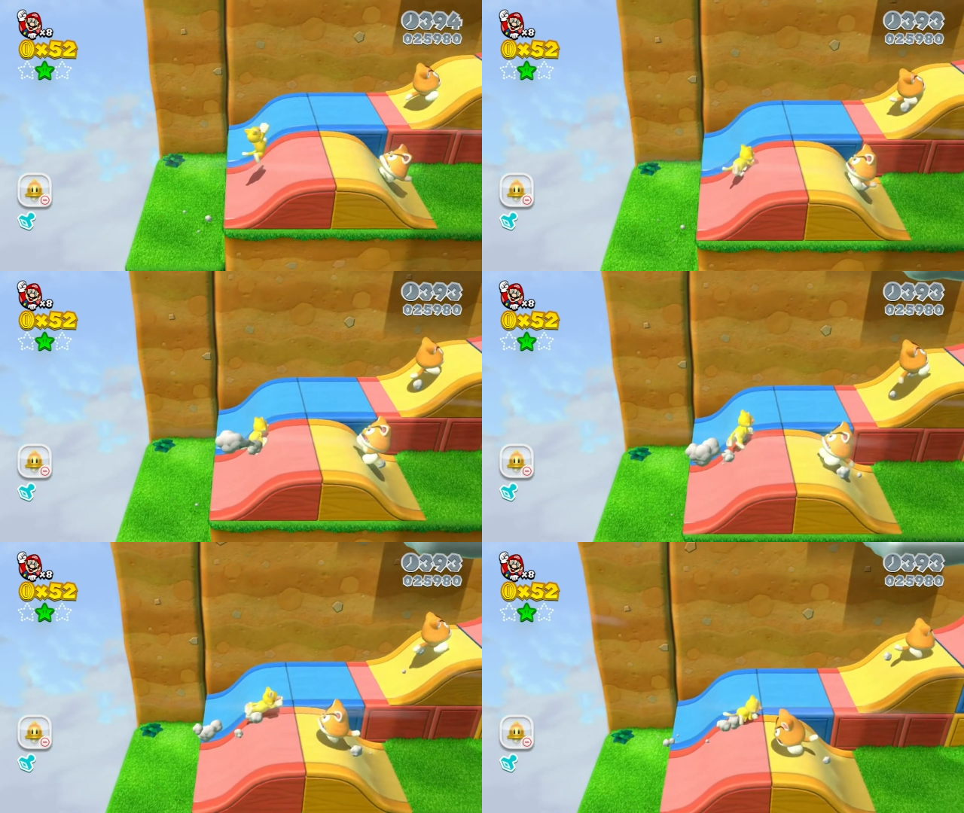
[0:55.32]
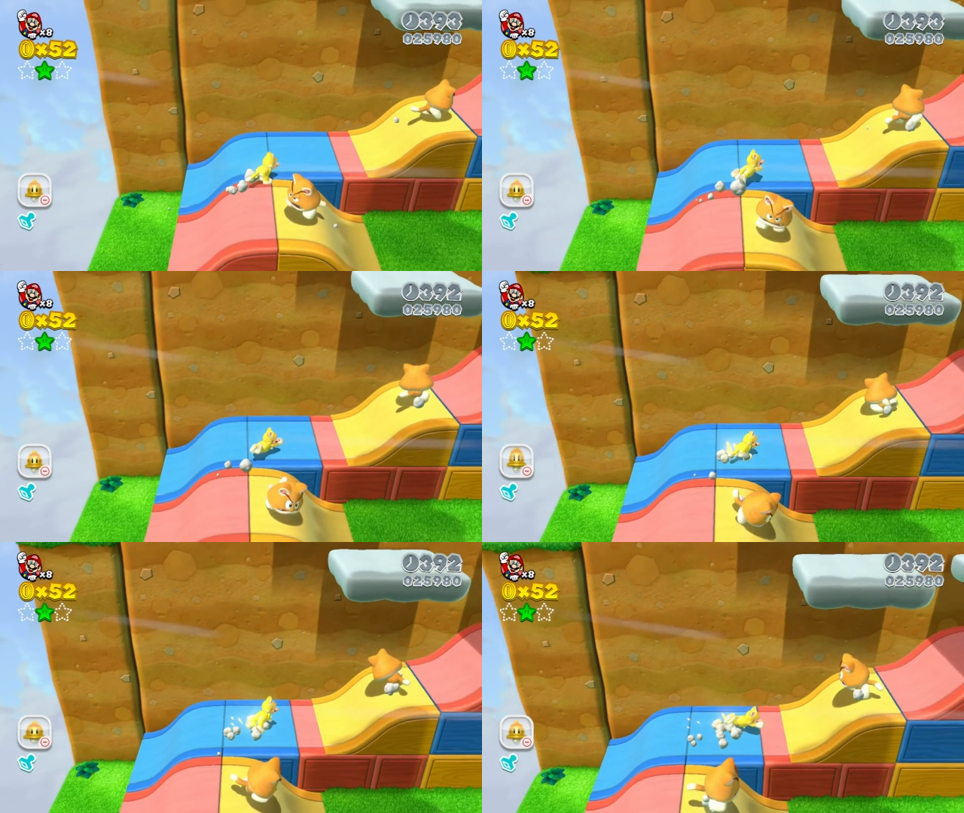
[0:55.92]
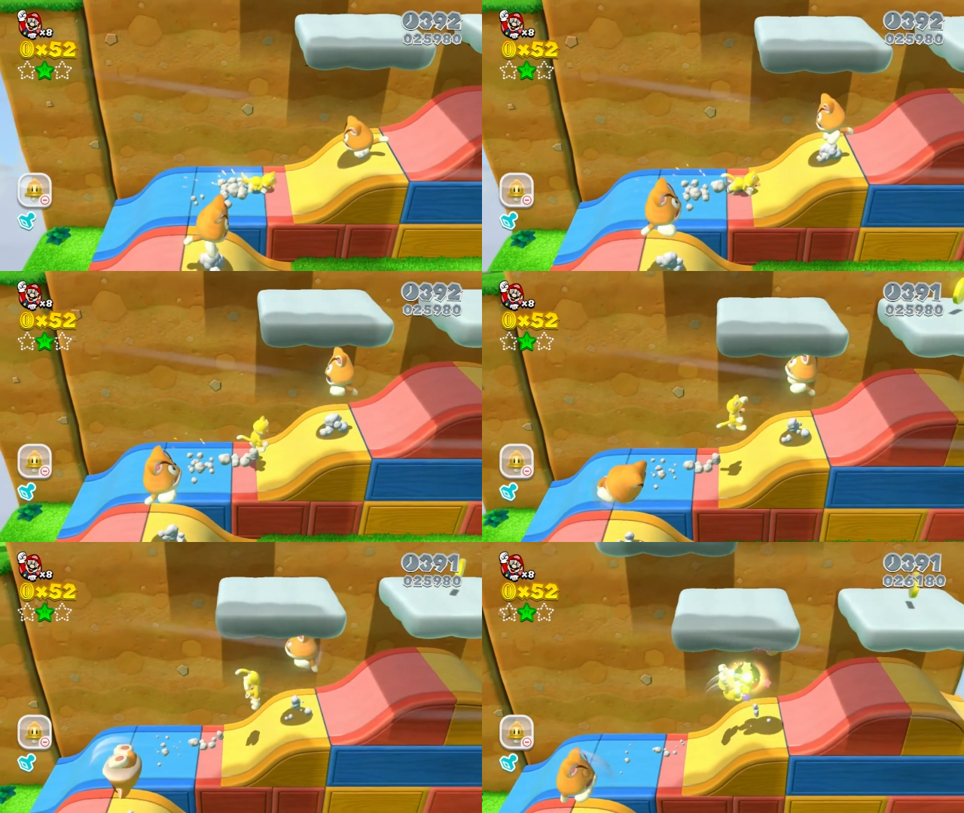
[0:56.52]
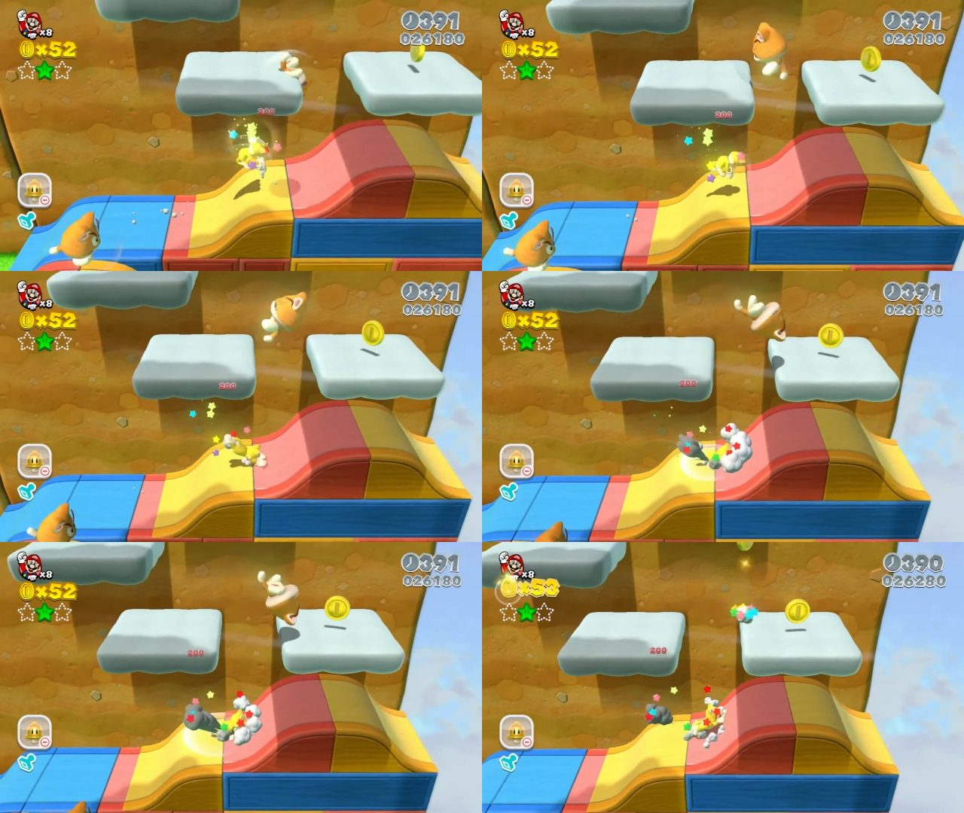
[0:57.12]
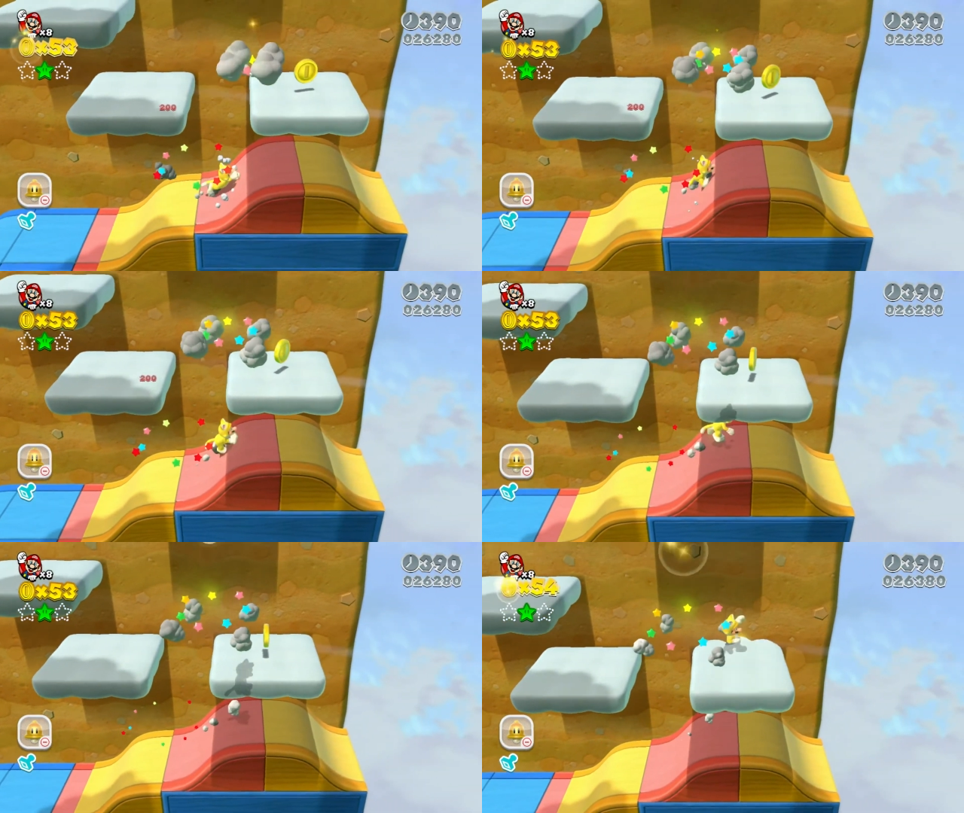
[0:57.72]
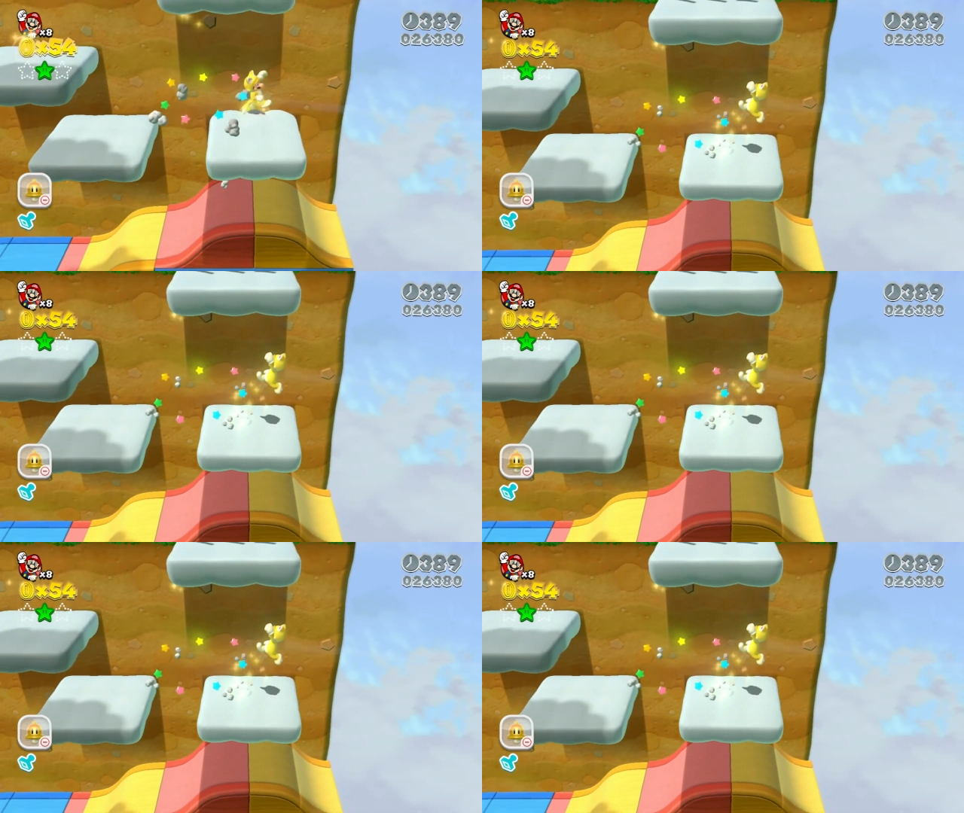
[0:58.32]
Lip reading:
(no speaker visible)